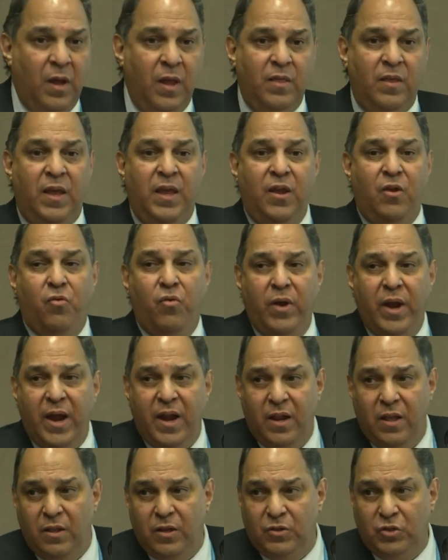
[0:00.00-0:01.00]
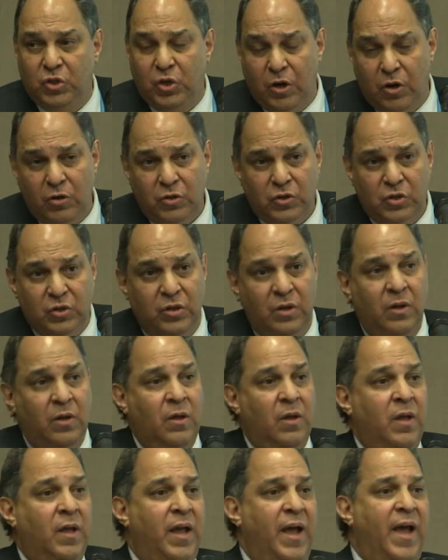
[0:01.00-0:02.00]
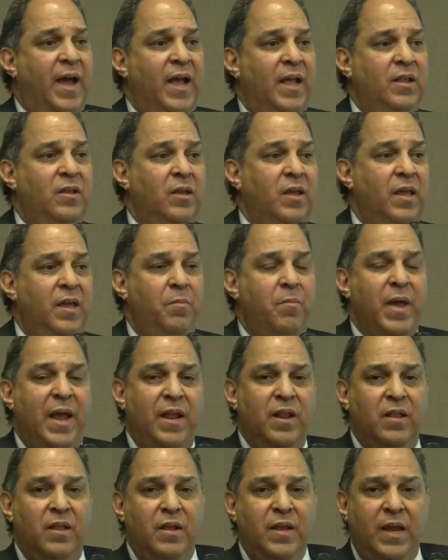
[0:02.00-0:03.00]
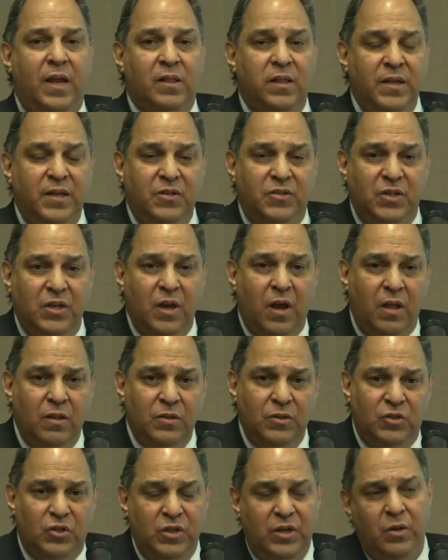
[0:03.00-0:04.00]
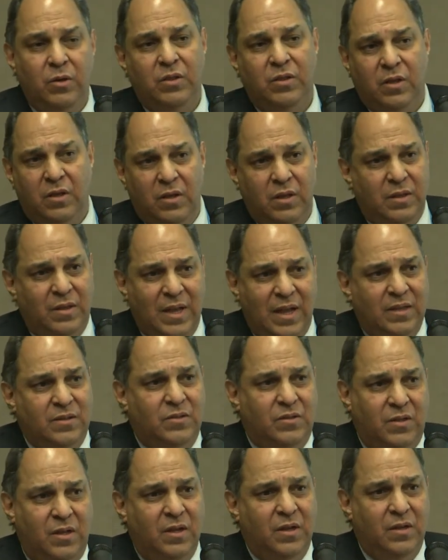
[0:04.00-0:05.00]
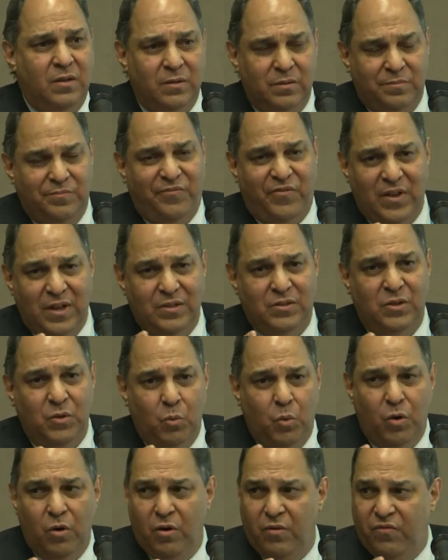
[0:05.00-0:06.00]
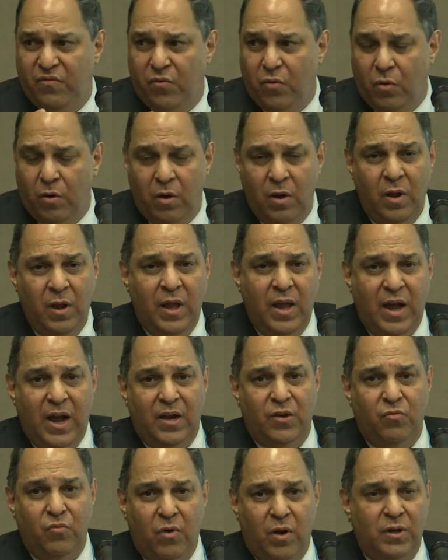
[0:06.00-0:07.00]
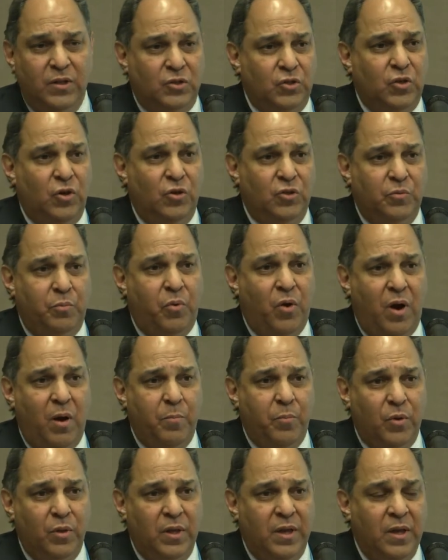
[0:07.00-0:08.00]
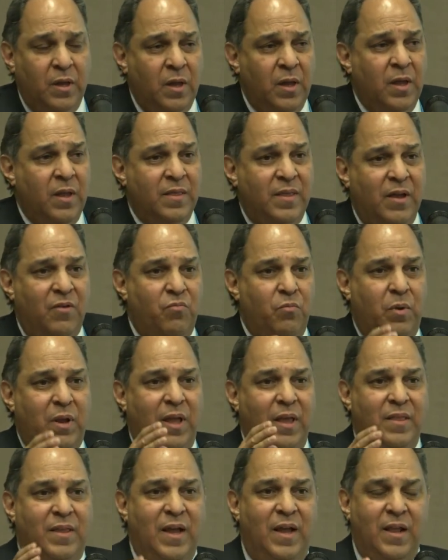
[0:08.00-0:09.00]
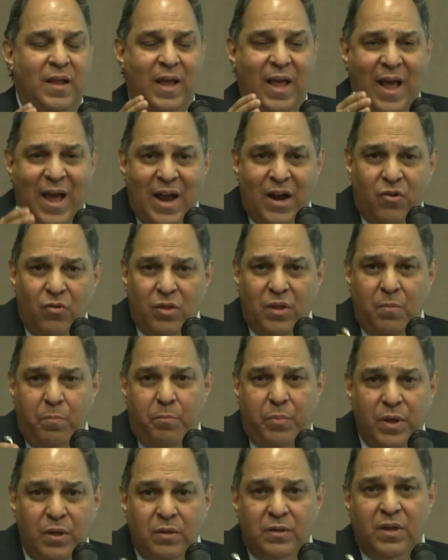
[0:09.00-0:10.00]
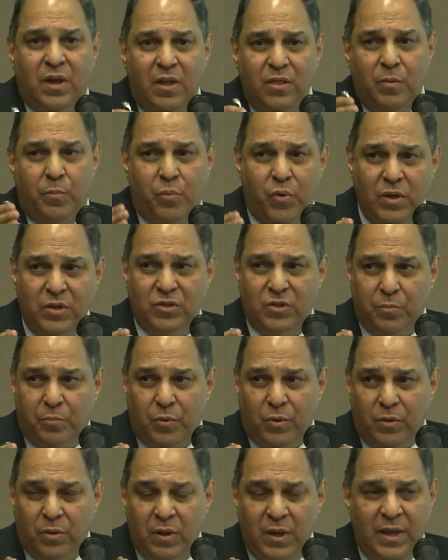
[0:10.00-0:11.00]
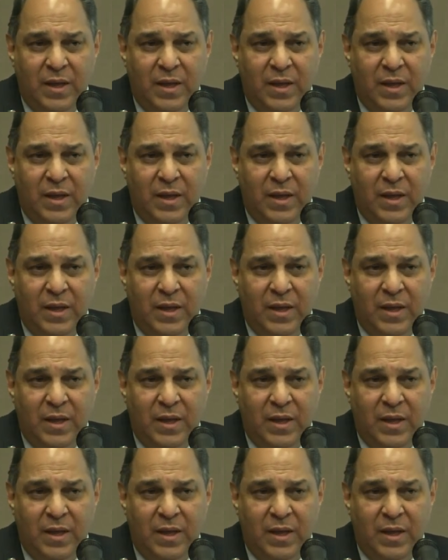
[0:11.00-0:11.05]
He created a church, and he made an ecclesiology, that's the fancy word for how to run a church properly, that accurately built on the principle.